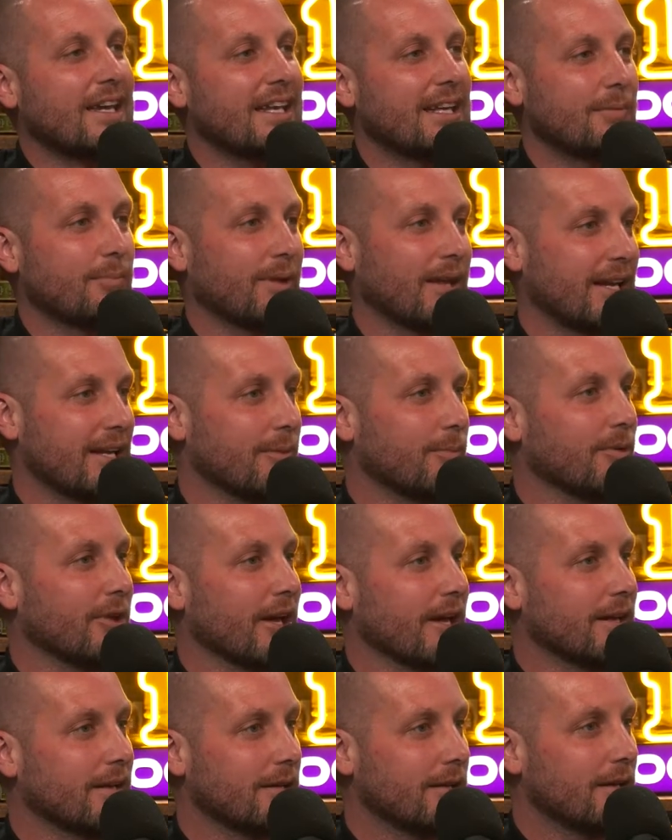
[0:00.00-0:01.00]
getting play to
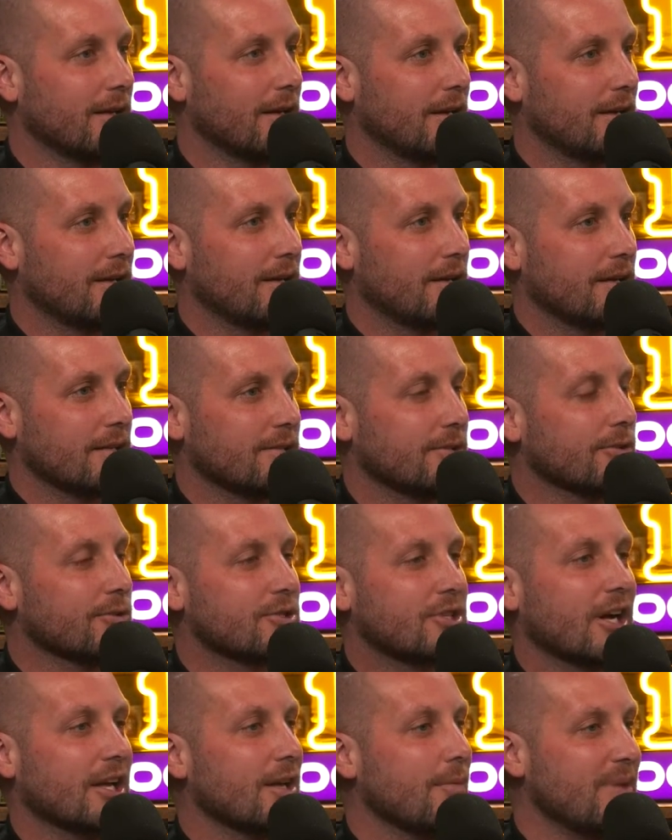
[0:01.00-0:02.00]
play?
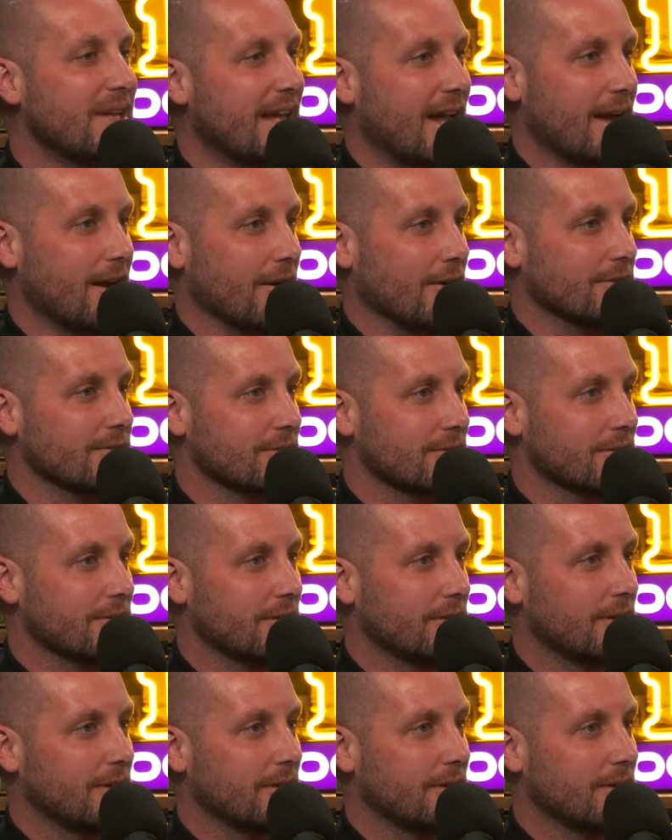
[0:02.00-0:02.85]
There's going to be errors.